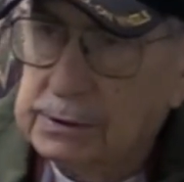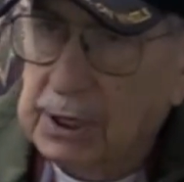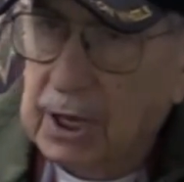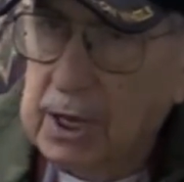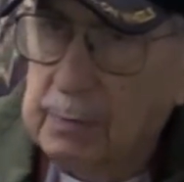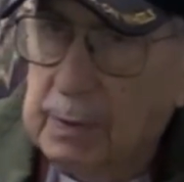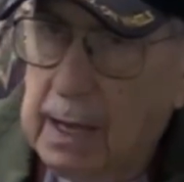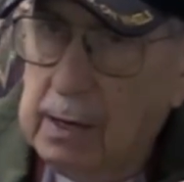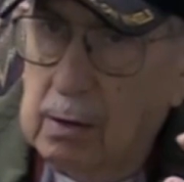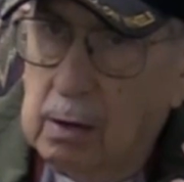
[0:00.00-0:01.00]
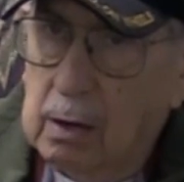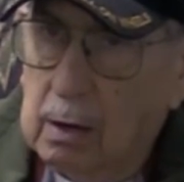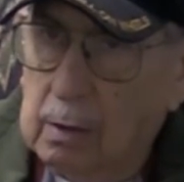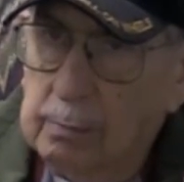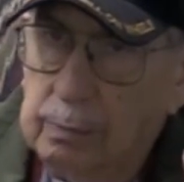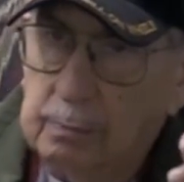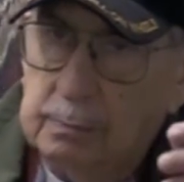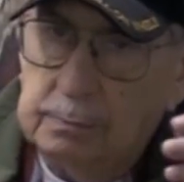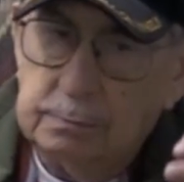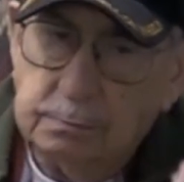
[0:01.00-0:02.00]
to keep that arm,
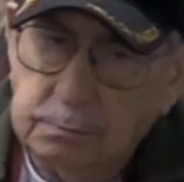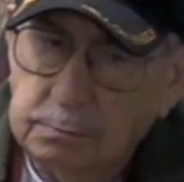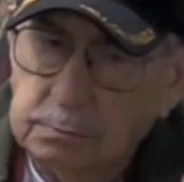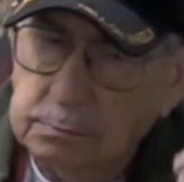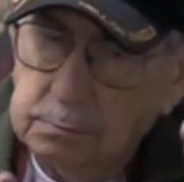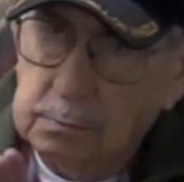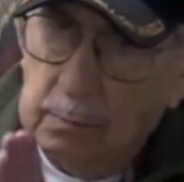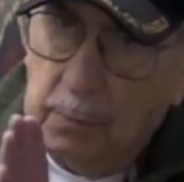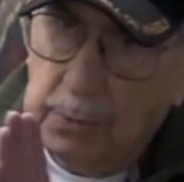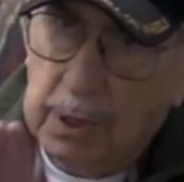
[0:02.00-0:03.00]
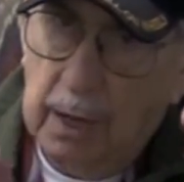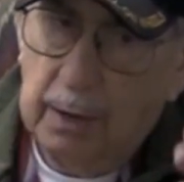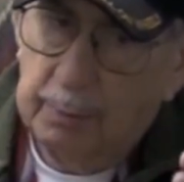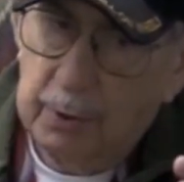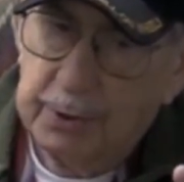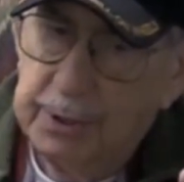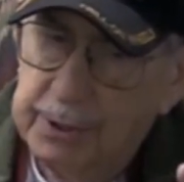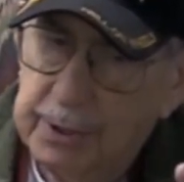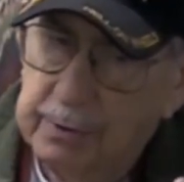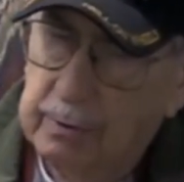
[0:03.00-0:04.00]
it's kind of
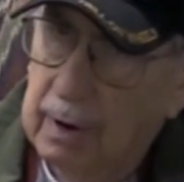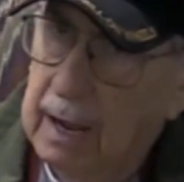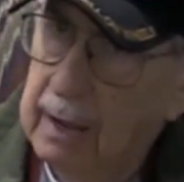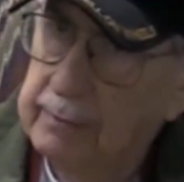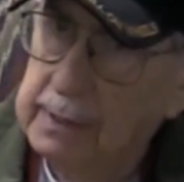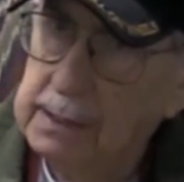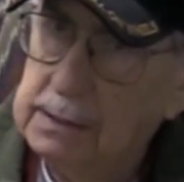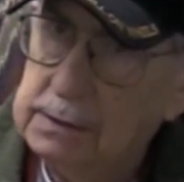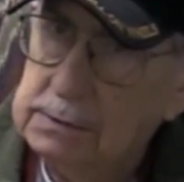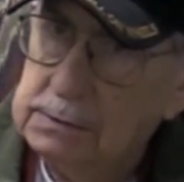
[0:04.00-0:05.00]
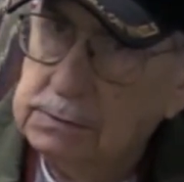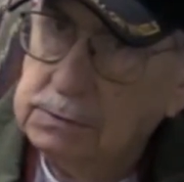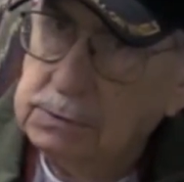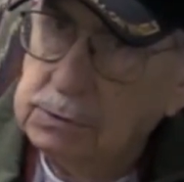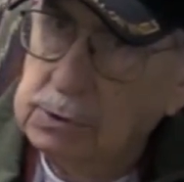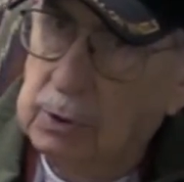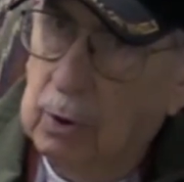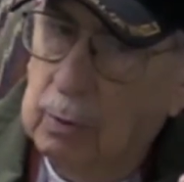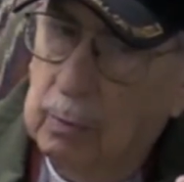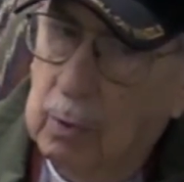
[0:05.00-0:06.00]
precision driving,
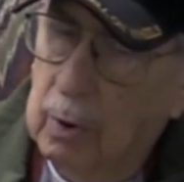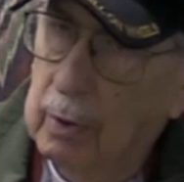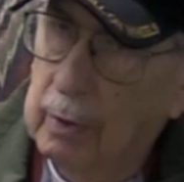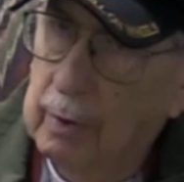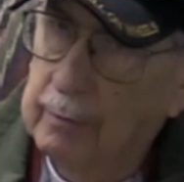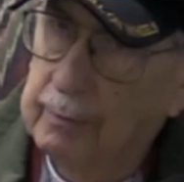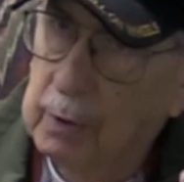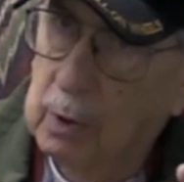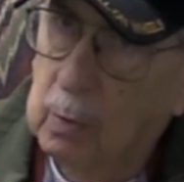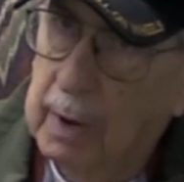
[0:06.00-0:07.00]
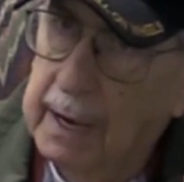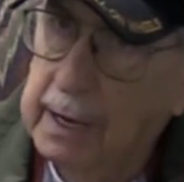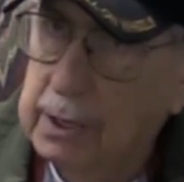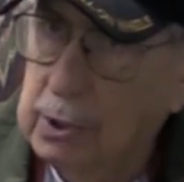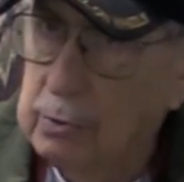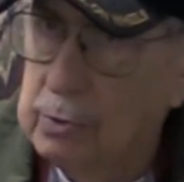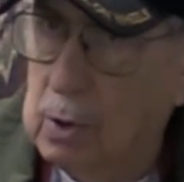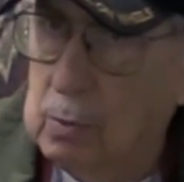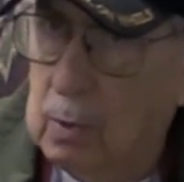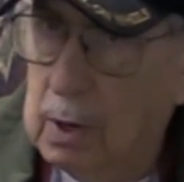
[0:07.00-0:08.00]
no more than a foot away. You
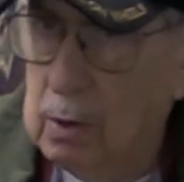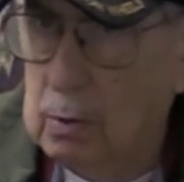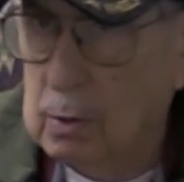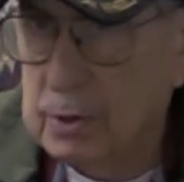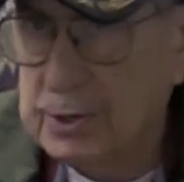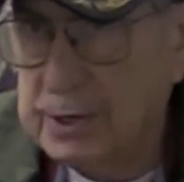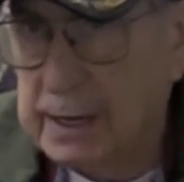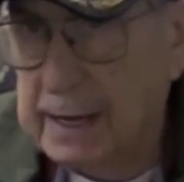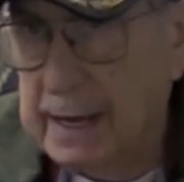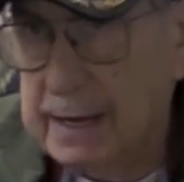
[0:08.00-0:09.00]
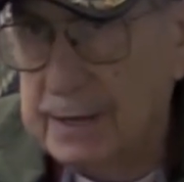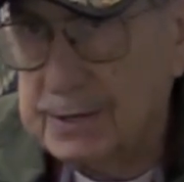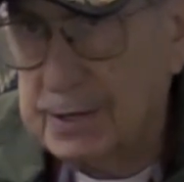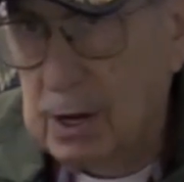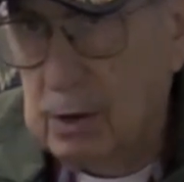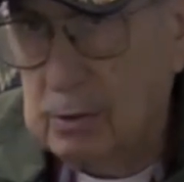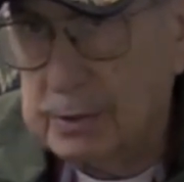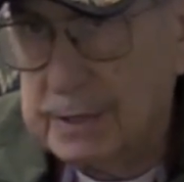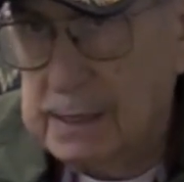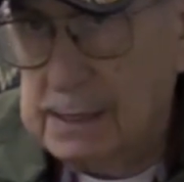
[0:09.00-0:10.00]
don't want a horse to get his
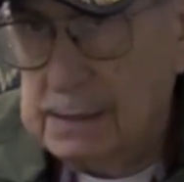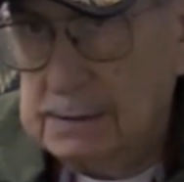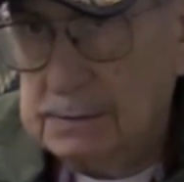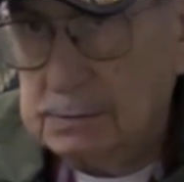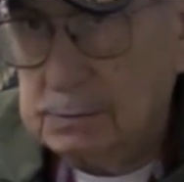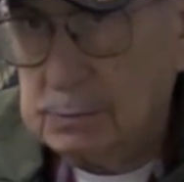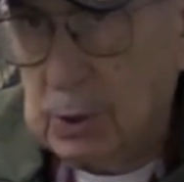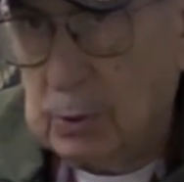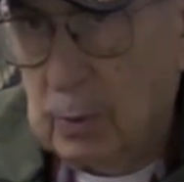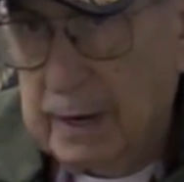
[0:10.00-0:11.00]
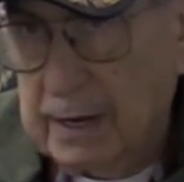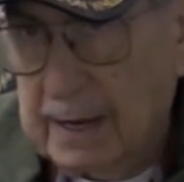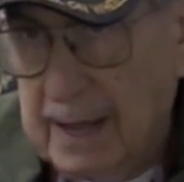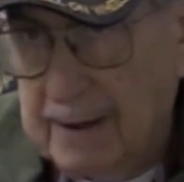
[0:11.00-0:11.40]
nose between the